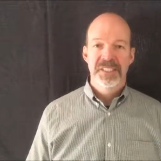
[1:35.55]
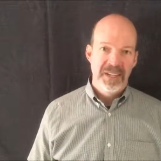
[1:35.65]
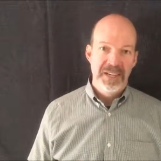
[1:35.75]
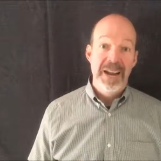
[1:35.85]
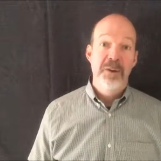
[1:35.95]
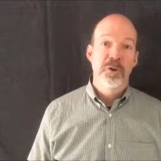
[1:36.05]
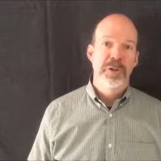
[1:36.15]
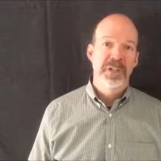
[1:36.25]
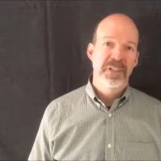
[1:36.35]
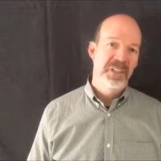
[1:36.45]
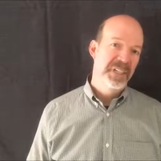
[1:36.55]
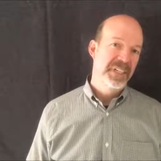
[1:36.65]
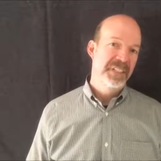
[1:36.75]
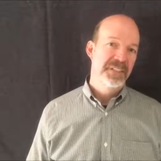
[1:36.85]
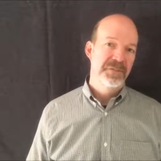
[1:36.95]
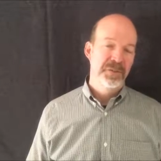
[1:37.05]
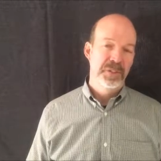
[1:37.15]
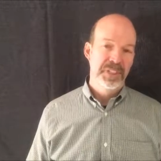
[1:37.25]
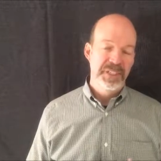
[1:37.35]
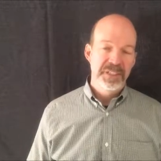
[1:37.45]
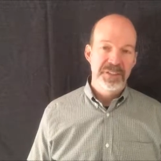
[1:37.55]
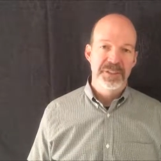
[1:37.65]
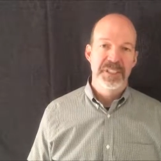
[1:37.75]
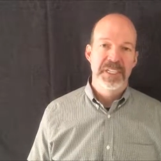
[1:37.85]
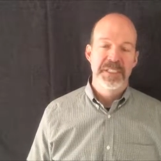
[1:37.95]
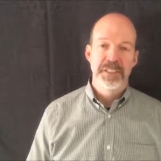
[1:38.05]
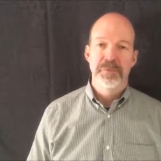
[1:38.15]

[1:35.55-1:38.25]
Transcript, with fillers: and how critical it is for the initial stages